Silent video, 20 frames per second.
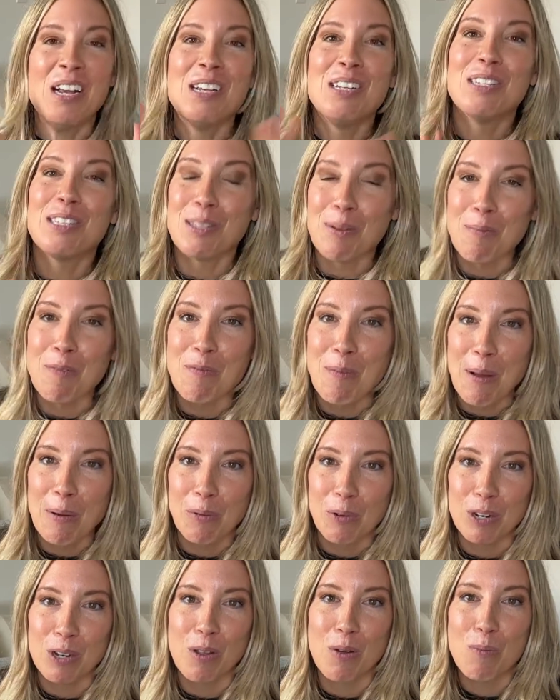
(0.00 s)
some of my
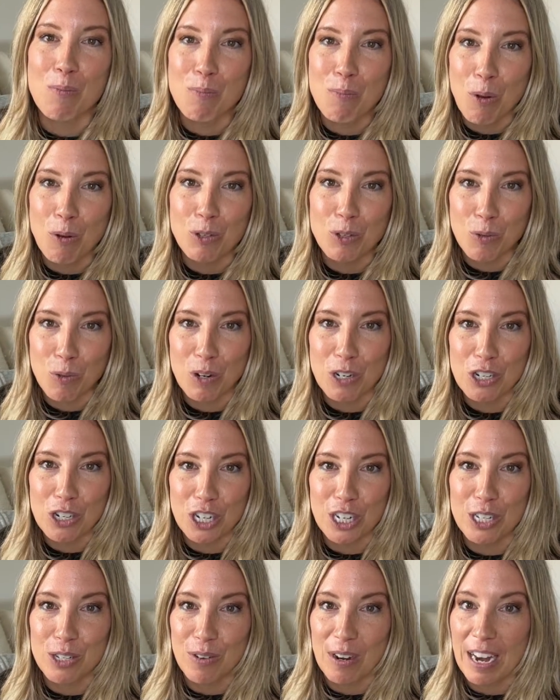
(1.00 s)
wor most worn
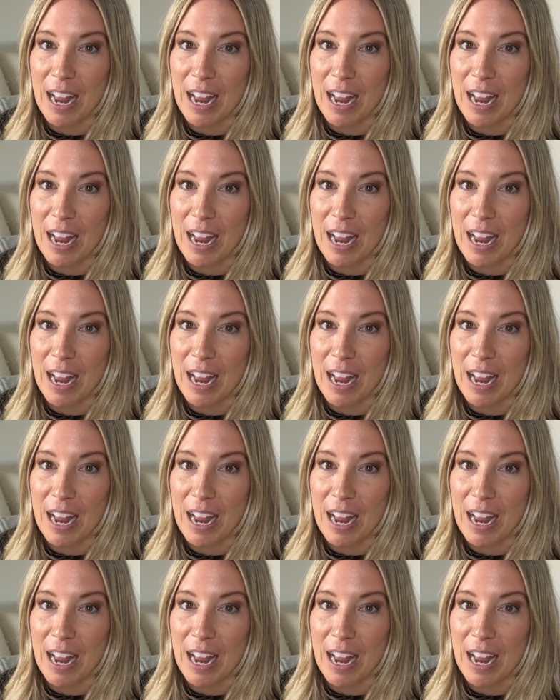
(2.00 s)
jeans right